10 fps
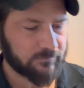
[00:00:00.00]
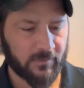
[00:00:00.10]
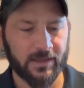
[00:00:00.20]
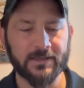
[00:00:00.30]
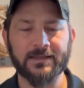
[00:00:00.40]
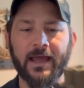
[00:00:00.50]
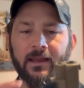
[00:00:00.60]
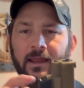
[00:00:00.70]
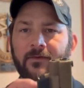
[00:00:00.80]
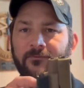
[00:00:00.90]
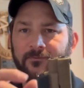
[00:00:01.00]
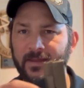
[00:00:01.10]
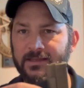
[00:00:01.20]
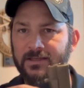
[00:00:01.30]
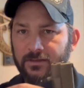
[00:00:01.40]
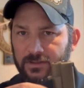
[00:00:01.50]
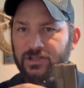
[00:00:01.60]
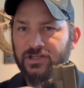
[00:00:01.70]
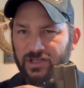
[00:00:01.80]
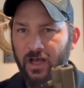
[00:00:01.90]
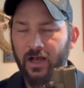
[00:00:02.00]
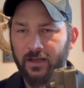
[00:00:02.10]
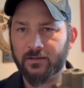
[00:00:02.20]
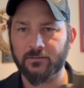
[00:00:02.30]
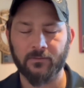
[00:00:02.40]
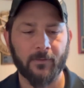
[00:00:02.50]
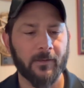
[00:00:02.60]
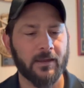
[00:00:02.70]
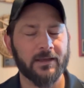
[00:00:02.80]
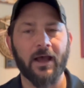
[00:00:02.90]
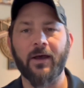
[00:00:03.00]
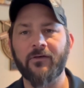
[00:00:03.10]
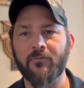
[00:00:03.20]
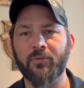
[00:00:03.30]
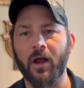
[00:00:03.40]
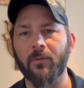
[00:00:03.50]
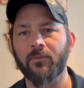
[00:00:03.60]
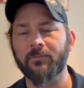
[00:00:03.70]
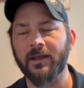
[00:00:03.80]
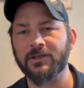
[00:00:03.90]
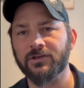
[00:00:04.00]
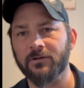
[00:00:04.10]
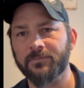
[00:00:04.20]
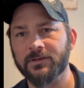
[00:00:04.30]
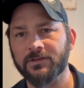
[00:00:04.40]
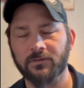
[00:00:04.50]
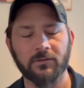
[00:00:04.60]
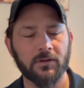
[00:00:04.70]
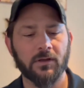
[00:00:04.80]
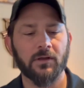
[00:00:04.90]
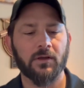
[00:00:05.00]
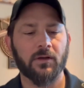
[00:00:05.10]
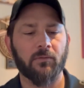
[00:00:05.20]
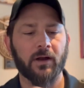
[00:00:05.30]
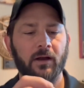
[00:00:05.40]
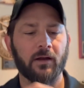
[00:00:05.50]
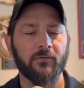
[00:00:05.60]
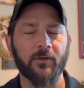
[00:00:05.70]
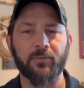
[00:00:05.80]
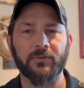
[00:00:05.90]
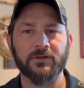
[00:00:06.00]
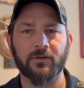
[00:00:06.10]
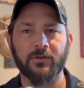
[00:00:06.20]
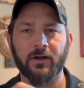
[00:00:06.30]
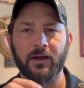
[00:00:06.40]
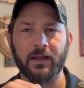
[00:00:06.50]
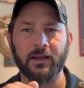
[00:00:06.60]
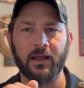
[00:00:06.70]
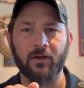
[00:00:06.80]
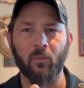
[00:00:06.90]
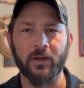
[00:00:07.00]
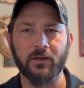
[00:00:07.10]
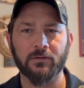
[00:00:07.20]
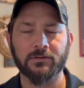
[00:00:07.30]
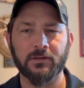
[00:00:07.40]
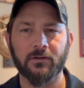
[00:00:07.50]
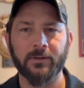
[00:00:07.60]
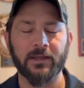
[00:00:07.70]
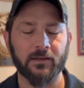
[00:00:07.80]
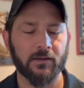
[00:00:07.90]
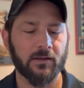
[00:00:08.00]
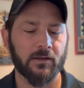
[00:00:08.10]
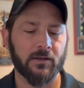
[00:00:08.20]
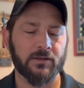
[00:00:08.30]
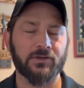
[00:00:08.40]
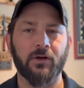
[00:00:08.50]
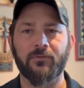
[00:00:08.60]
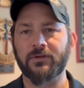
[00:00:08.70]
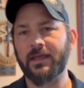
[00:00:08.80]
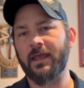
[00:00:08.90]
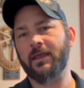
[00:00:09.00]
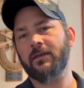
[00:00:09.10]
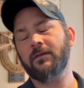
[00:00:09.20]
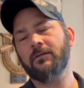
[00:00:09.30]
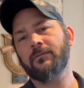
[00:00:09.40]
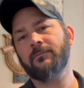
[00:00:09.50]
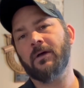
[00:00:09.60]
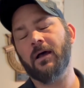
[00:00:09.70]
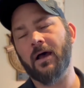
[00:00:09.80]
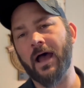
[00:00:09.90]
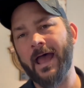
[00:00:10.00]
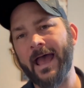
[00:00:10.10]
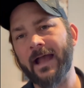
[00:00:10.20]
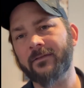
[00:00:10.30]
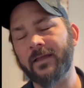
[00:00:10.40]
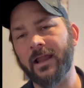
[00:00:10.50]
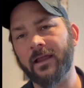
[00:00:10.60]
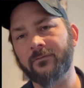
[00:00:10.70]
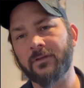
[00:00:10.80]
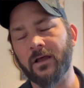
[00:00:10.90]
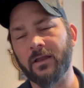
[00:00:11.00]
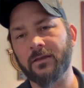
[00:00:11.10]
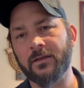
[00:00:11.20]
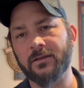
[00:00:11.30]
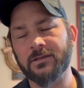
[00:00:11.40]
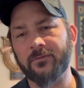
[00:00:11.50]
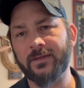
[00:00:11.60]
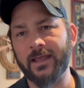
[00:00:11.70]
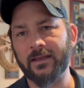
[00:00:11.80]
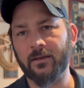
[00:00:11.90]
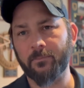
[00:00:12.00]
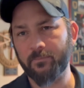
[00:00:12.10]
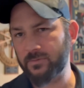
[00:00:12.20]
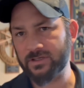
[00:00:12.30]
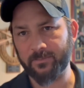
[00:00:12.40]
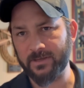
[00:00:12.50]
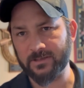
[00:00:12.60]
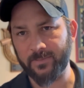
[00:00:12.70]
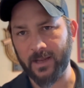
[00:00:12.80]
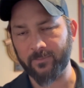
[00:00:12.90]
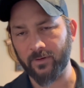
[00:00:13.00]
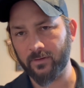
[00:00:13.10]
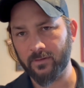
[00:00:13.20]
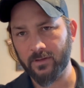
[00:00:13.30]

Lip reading: is that it fits snug. Now, I have a problem with my SIRT pistol where if I put this on there, it kind of wiggles a little bit. So if you take a hack that I've done is I've taken just a piece of paper